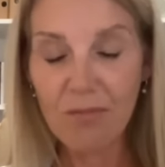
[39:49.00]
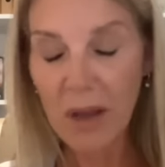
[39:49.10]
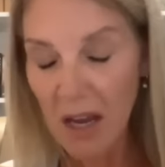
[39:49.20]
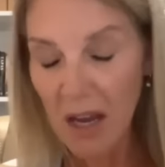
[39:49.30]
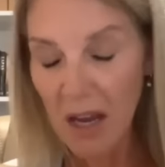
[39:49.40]

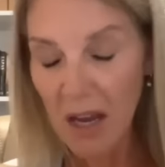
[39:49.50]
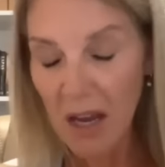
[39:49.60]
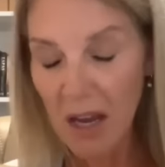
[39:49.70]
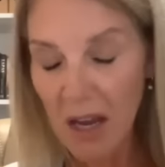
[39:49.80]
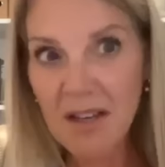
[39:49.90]
parent,
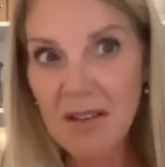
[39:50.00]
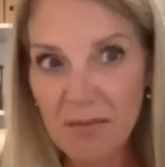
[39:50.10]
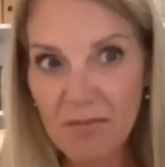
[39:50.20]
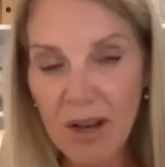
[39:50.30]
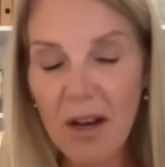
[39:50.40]
like
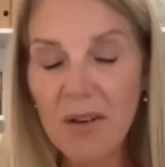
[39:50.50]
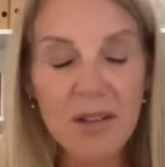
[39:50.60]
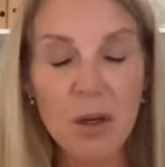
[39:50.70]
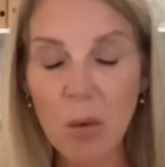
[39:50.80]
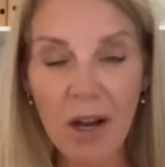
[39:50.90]
his
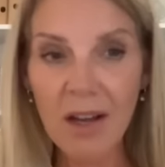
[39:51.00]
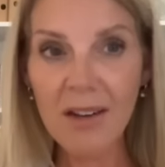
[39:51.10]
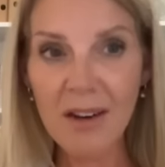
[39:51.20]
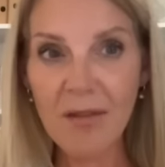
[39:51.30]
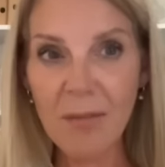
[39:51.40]
parents who I
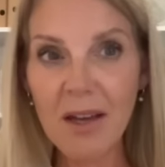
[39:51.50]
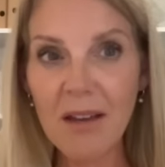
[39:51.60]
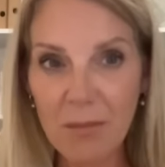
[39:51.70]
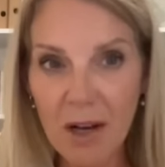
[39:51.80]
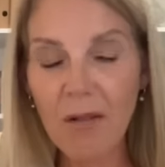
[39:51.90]
had never
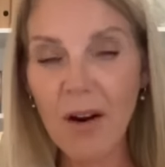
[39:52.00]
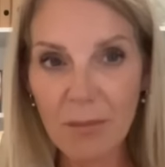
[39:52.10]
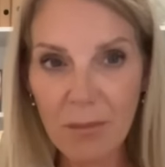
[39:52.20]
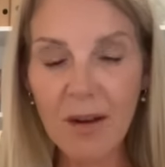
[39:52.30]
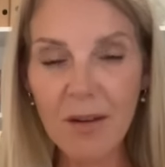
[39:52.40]
met, my
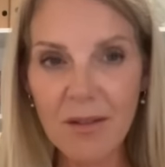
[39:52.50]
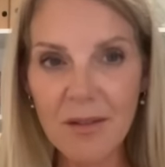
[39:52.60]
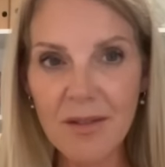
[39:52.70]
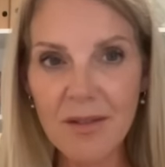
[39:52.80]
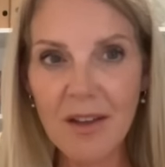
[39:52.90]

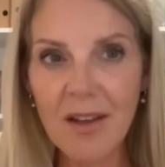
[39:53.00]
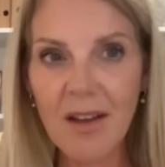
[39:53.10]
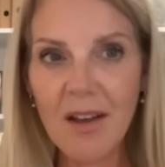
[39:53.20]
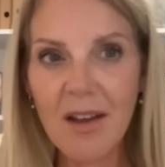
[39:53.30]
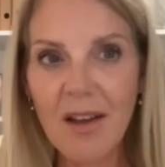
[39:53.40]
grandparents,
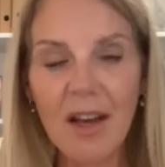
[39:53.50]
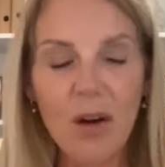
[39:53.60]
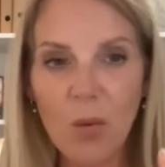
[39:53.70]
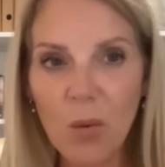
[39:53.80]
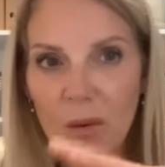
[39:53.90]

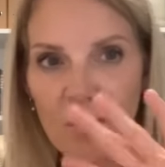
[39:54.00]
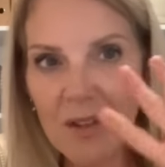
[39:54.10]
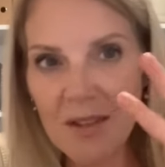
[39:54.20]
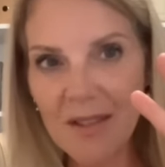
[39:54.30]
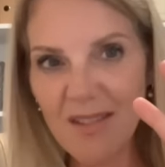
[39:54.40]
and all of
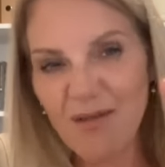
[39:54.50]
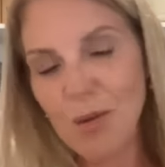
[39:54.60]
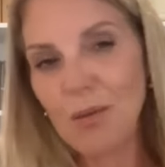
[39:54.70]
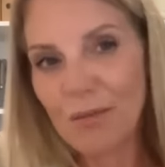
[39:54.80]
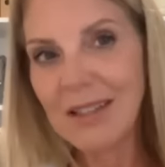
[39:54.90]
his
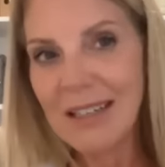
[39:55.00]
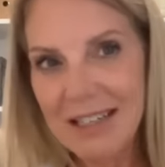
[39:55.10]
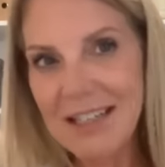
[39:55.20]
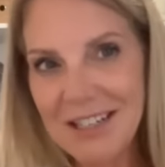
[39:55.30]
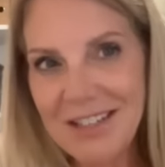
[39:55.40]
sort of
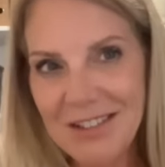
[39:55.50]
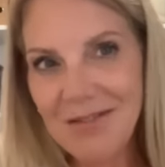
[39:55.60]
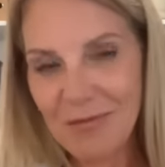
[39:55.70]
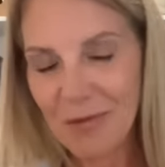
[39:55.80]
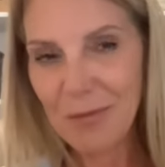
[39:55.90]

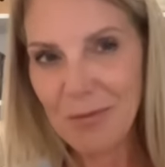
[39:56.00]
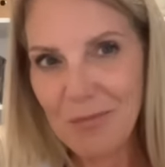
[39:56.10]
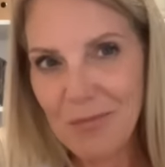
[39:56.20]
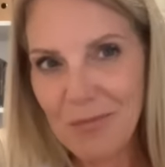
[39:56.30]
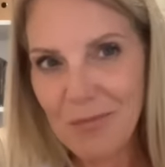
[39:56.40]
lineage
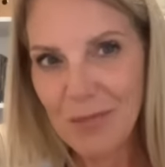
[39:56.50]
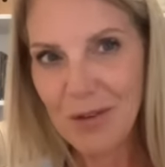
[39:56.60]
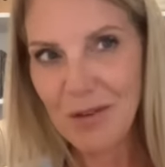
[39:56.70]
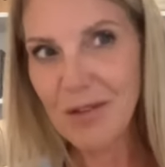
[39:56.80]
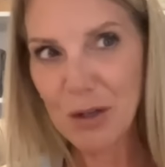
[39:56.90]
from
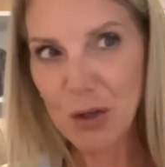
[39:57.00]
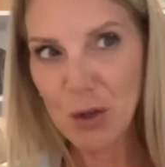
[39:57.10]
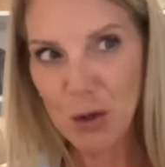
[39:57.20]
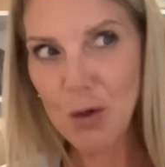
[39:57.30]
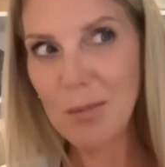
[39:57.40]
the
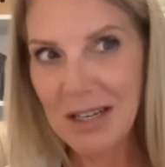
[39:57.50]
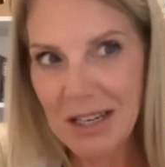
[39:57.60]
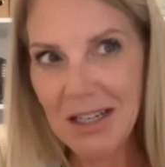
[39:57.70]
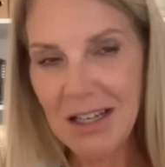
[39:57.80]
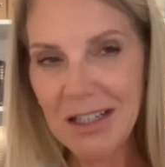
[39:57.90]
human
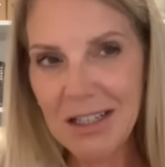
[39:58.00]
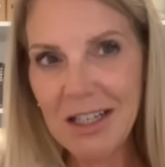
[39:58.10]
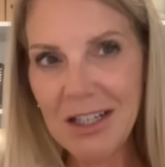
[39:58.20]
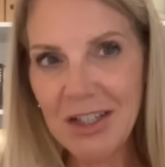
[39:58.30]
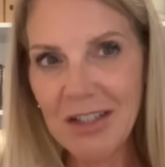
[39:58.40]

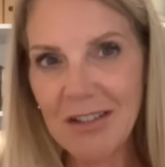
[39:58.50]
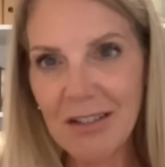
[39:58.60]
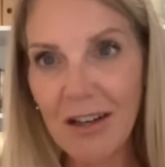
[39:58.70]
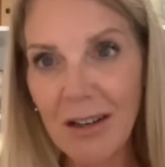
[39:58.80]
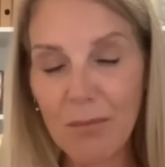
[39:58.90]

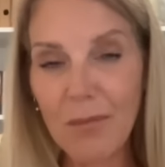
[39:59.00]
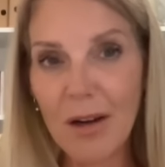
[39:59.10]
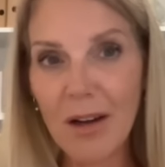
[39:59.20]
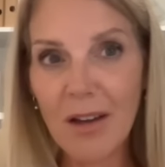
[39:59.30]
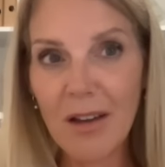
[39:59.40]
incarnation, and
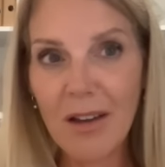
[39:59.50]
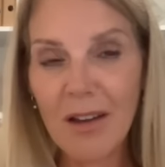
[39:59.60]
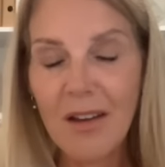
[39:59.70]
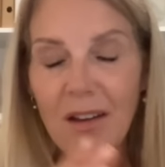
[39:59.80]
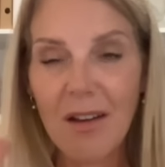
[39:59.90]
my
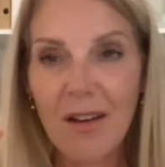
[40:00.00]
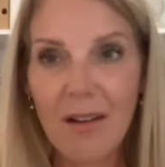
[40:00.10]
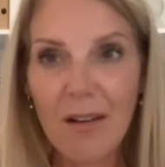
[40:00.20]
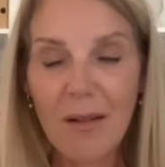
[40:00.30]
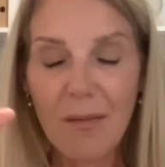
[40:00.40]

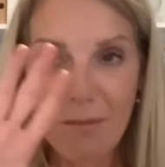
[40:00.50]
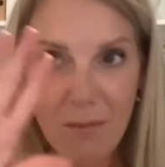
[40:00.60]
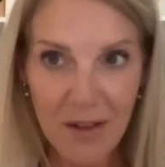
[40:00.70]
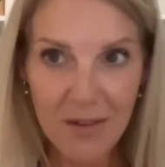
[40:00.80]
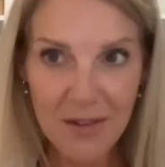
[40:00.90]

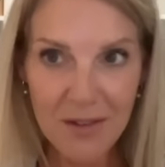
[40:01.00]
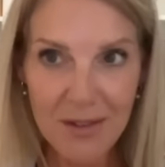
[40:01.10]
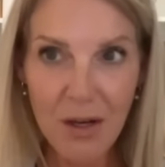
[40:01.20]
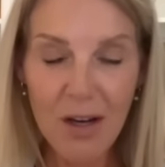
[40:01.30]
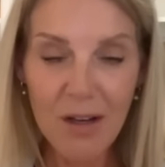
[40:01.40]
mother's
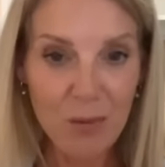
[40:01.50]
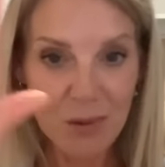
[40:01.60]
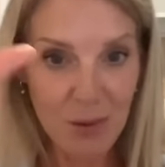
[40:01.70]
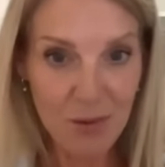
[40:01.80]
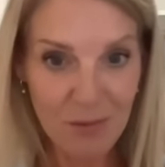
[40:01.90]
side was
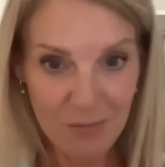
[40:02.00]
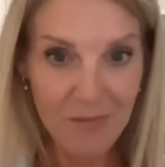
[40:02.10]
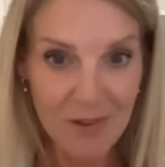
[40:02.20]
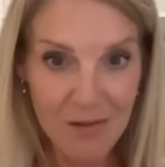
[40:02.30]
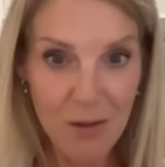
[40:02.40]
on
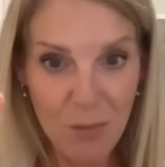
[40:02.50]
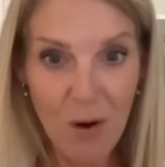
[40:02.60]
the